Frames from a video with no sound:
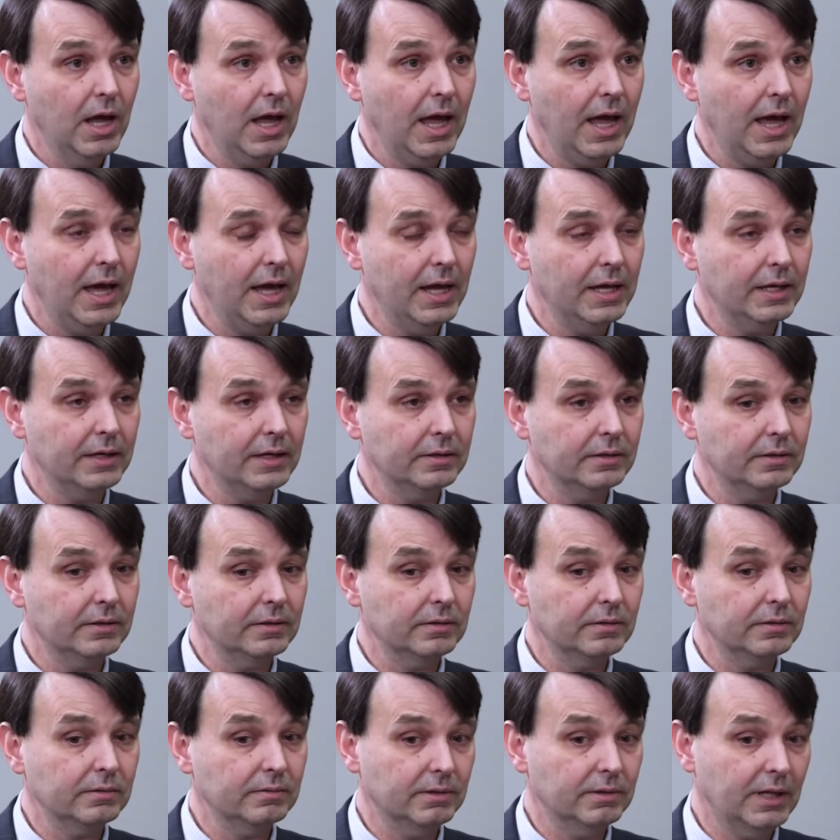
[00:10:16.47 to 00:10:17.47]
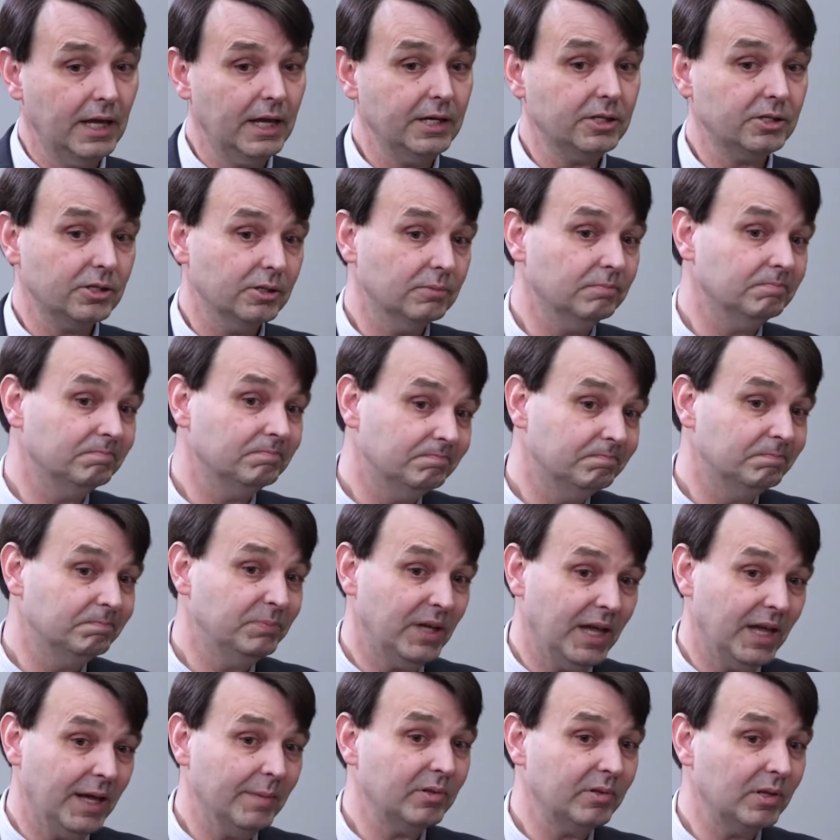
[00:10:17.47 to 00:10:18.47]
And they should
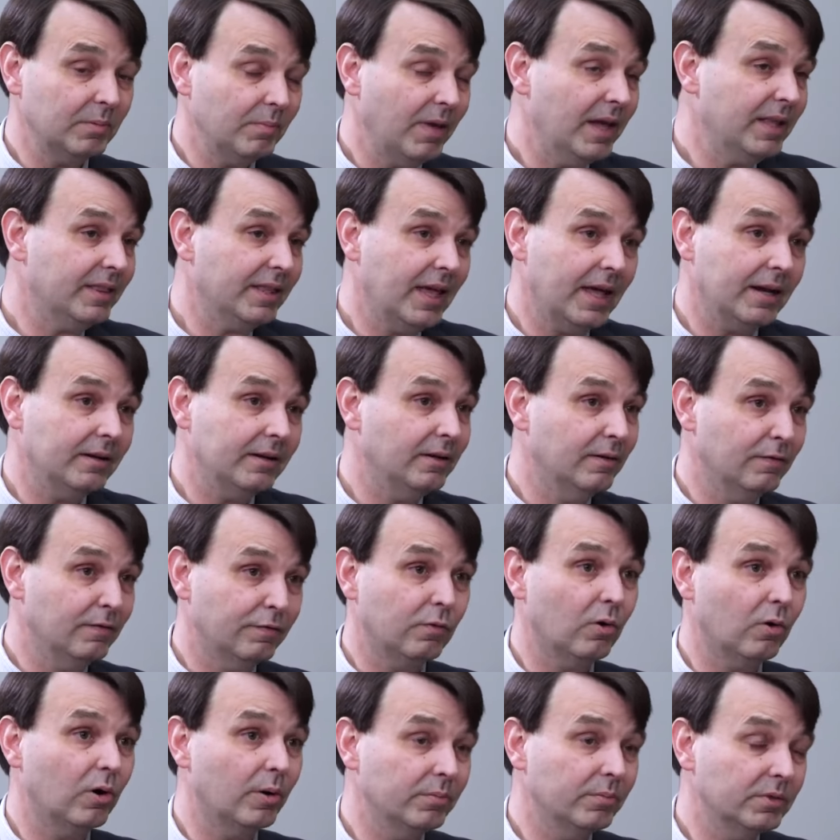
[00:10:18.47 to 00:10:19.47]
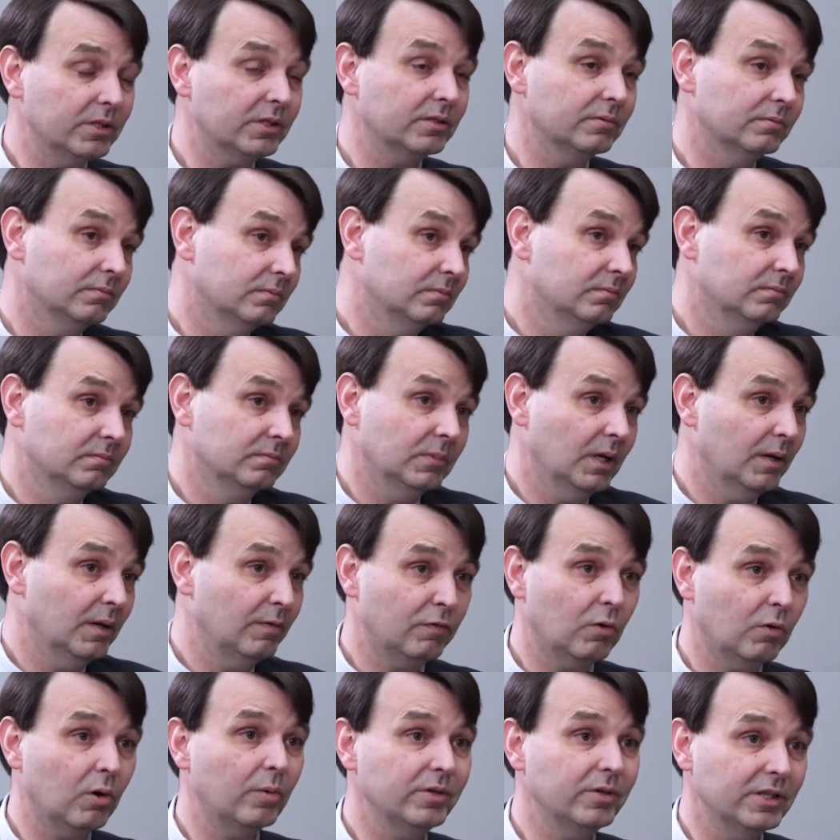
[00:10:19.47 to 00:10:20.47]
be able to make that informed
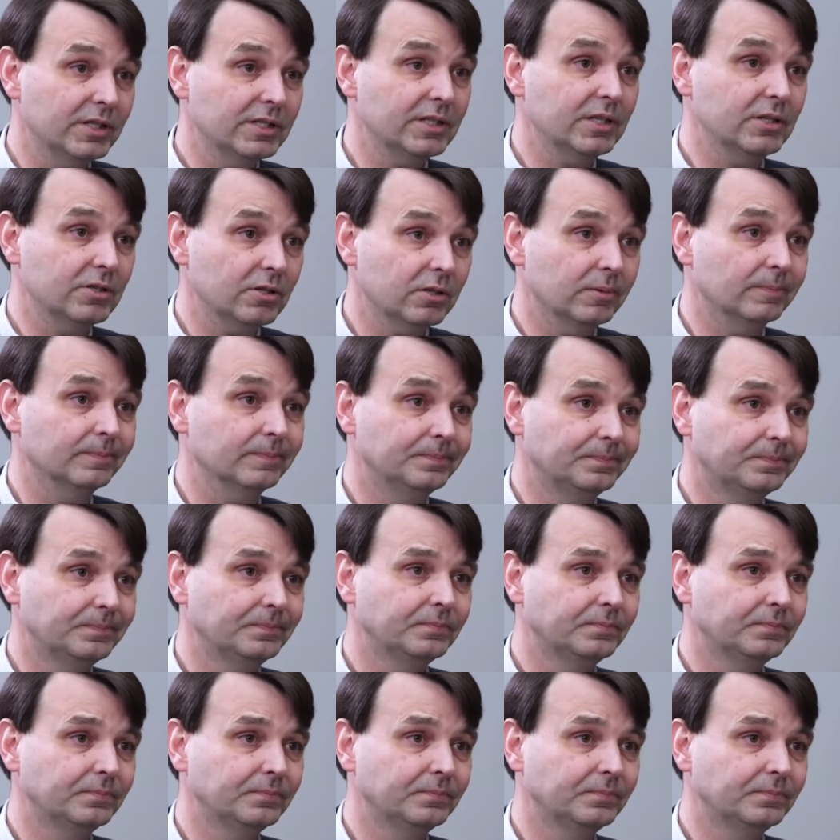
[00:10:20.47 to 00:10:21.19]
decision.